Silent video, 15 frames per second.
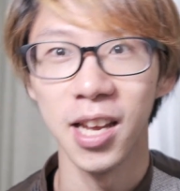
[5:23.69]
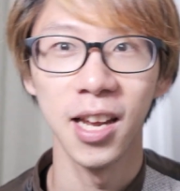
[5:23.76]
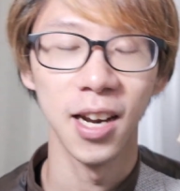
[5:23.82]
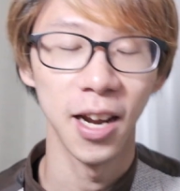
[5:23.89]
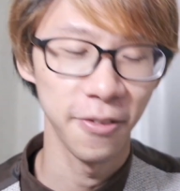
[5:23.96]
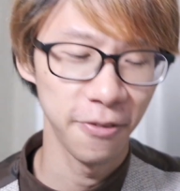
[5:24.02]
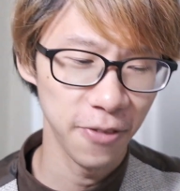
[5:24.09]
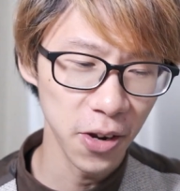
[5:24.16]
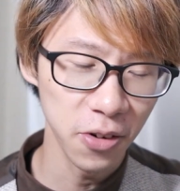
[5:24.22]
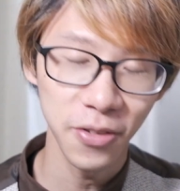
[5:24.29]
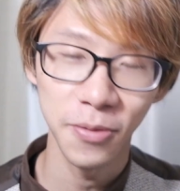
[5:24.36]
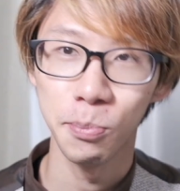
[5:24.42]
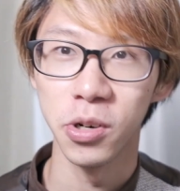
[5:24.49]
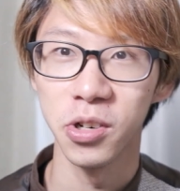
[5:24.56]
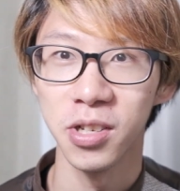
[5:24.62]
and I found a
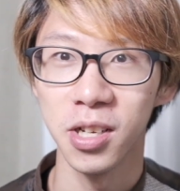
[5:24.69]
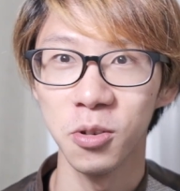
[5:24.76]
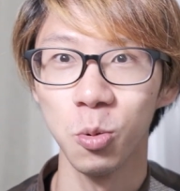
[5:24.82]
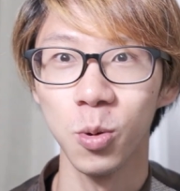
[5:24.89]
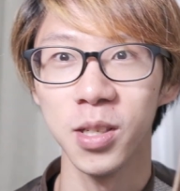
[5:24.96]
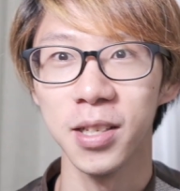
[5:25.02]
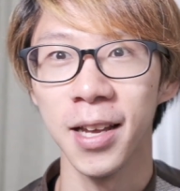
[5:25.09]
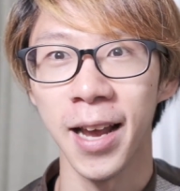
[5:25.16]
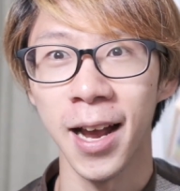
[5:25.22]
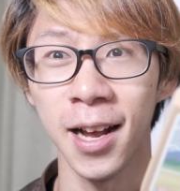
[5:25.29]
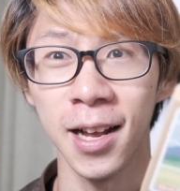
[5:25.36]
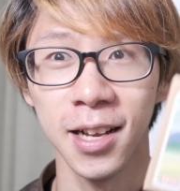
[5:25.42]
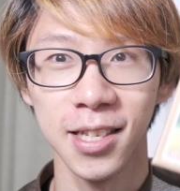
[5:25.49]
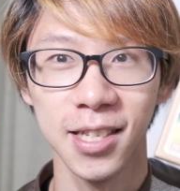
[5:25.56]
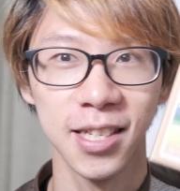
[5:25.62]
person who was like
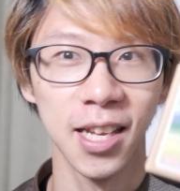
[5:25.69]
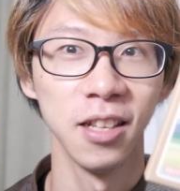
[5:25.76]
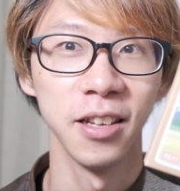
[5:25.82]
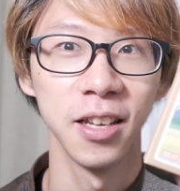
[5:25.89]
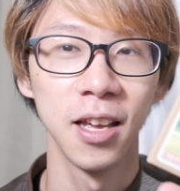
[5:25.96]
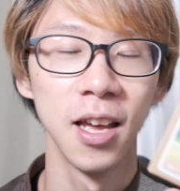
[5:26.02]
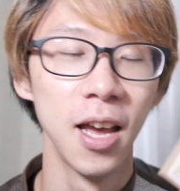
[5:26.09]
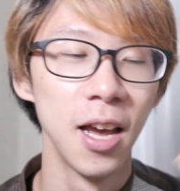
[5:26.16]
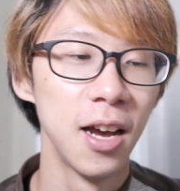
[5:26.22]
selling